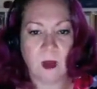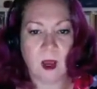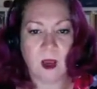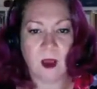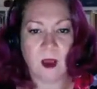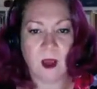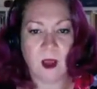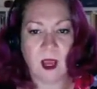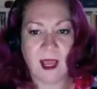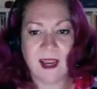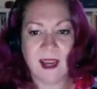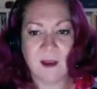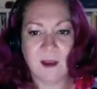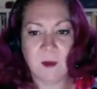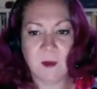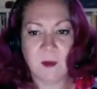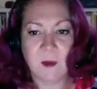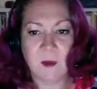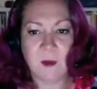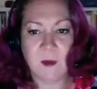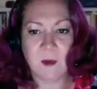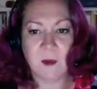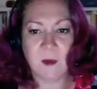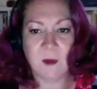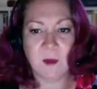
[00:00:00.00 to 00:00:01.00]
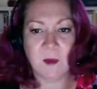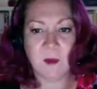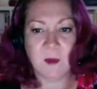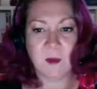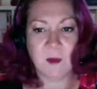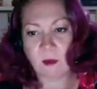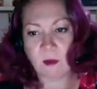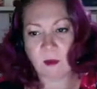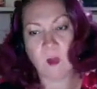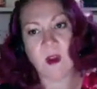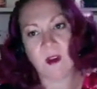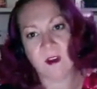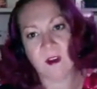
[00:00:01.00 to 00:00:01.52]
I'm also looking for
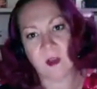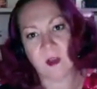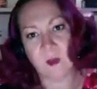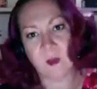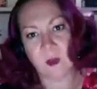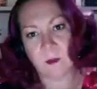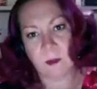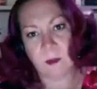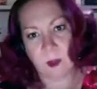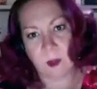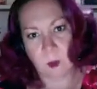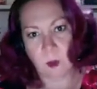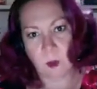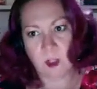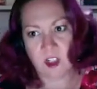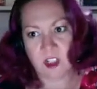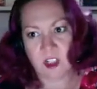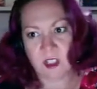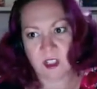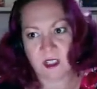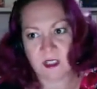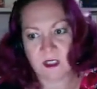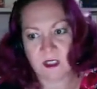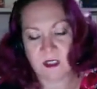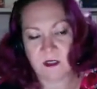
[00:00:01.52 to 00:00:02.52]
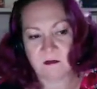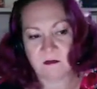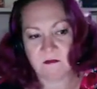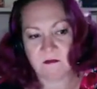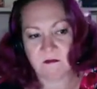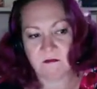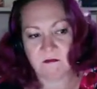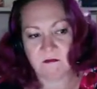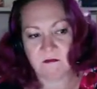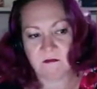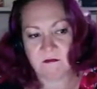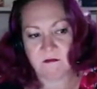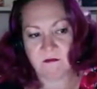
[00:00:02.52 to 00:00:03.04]
where you would publish this.
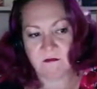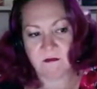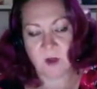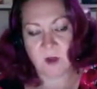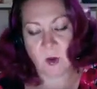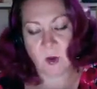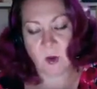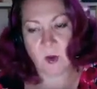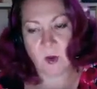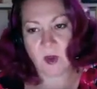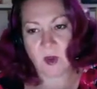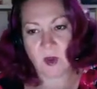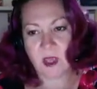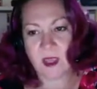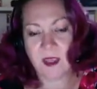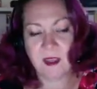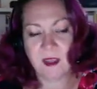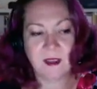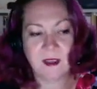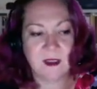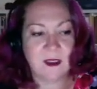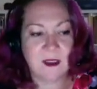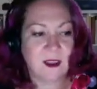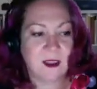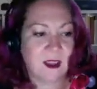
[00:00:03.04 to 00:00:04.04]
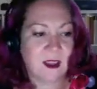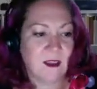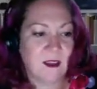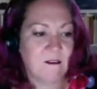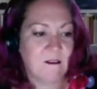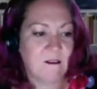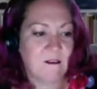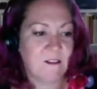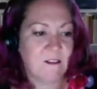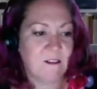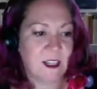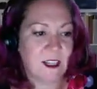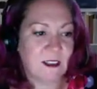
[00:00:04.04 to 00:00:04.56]
Okay.
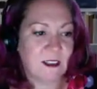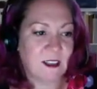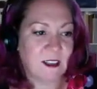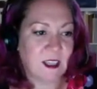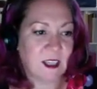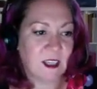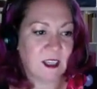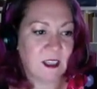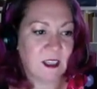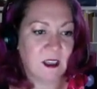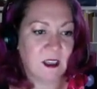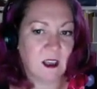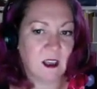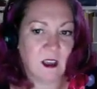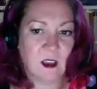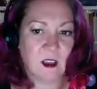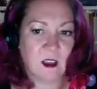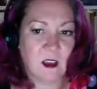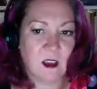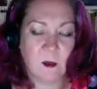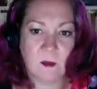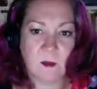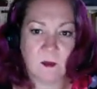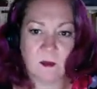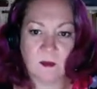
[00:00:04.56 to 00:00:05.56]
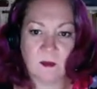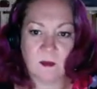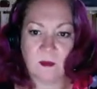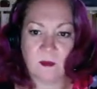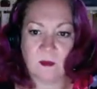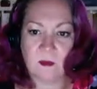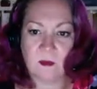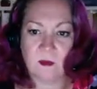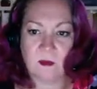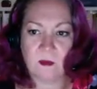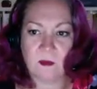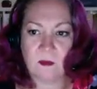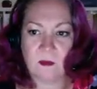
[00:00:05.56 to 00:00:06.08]
Finally, the
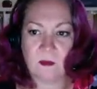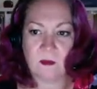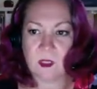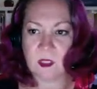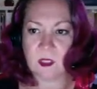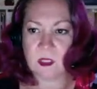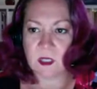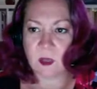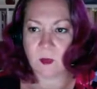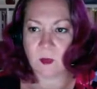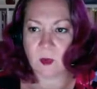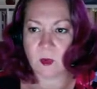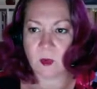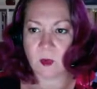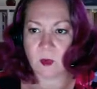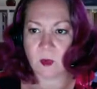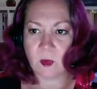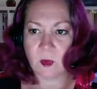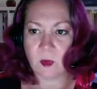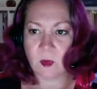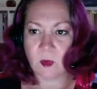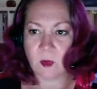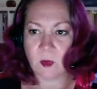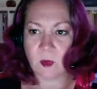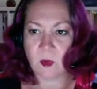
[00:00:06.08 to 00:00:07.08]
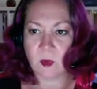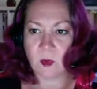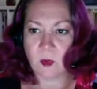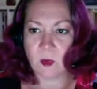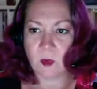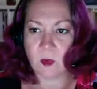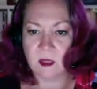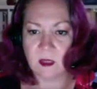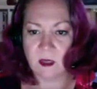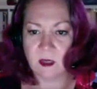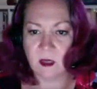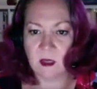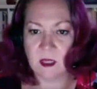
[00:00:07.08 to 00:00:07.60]
summary
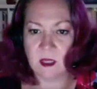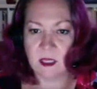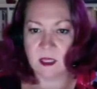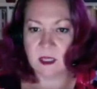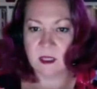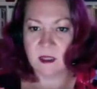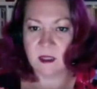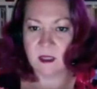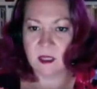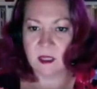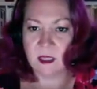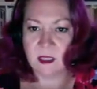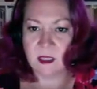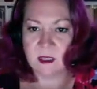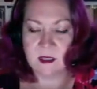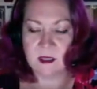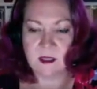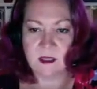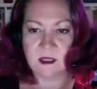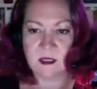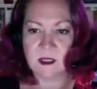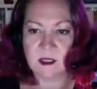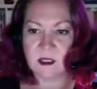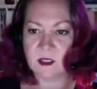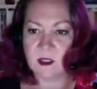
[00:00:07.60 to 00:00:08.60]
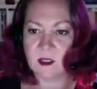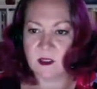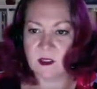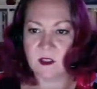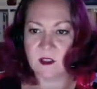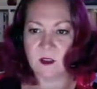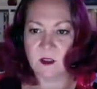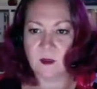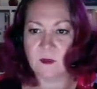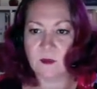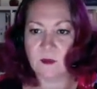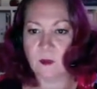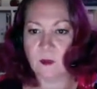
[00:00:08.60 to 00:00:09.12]
is
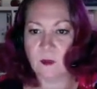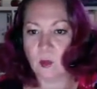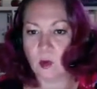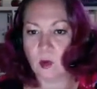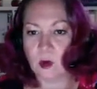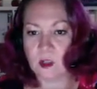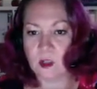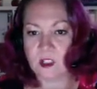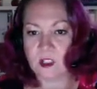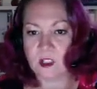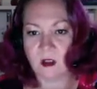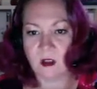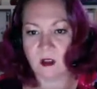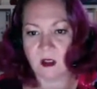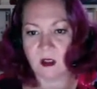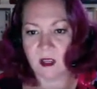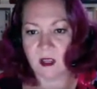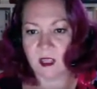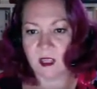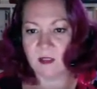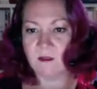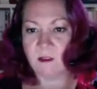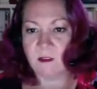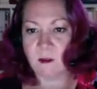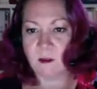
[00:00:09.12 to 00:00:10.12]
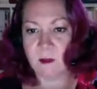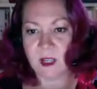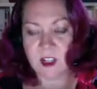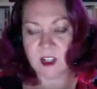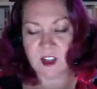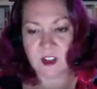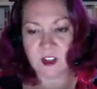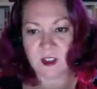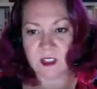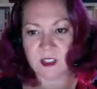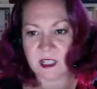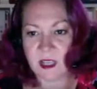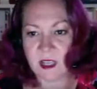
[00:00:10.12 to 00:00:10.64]
you've worked on
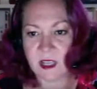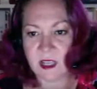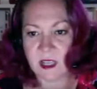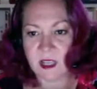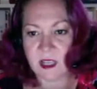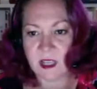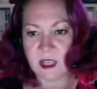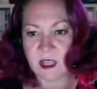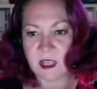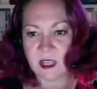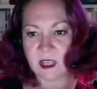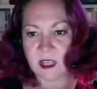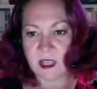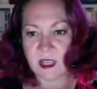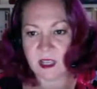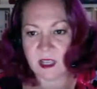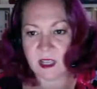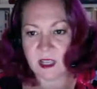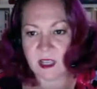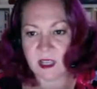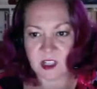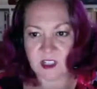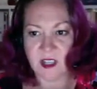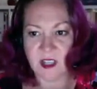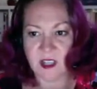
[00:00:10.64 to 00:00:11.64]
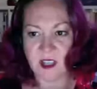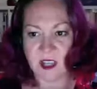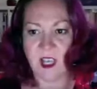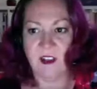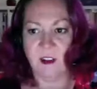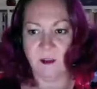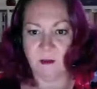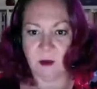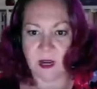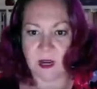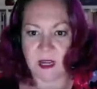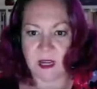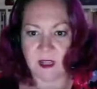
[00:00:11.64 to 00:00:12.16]
informational text, which is a kind of
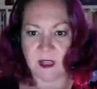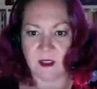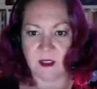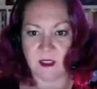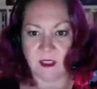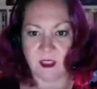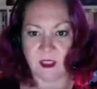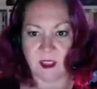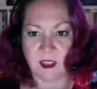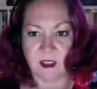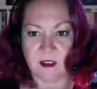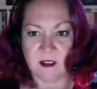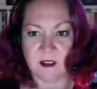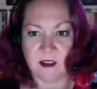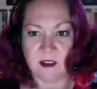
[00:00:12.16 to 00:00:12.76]
writing that